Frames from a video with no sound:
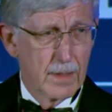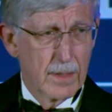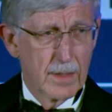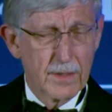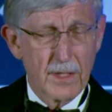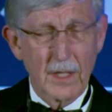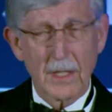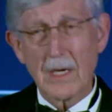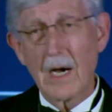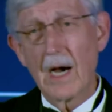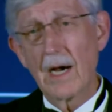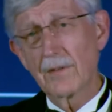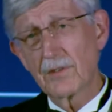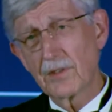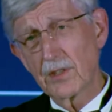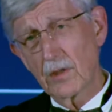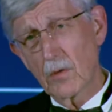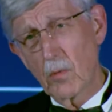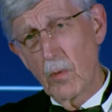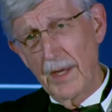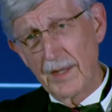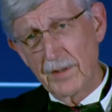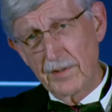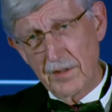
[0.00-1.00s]
The
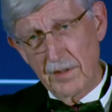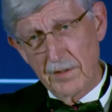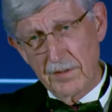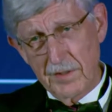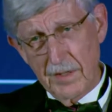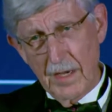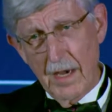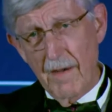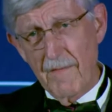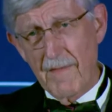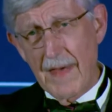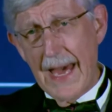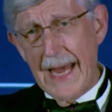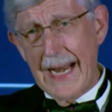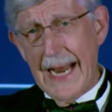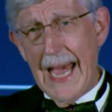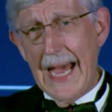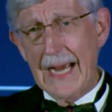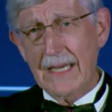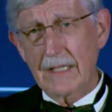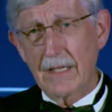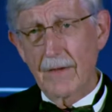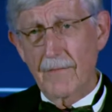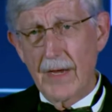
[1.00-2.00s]
consequences of that
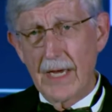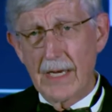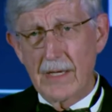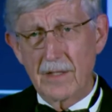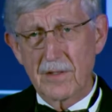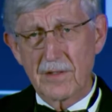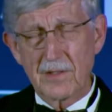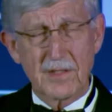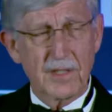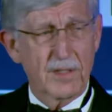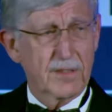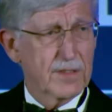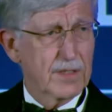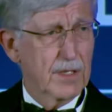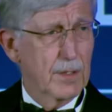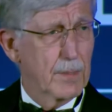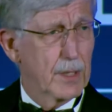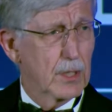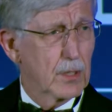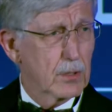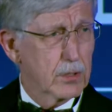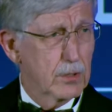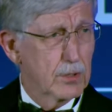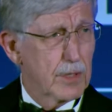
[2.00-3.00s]
activated system
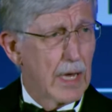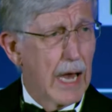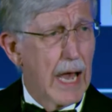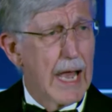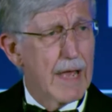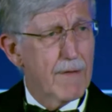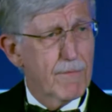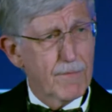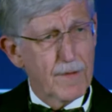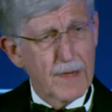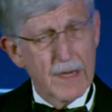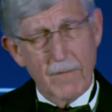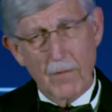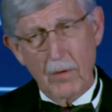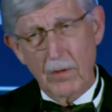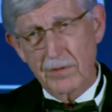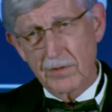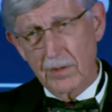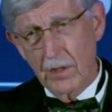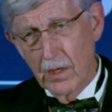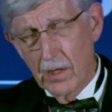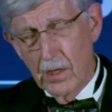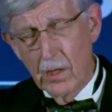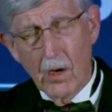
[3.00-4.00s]
include high fevers,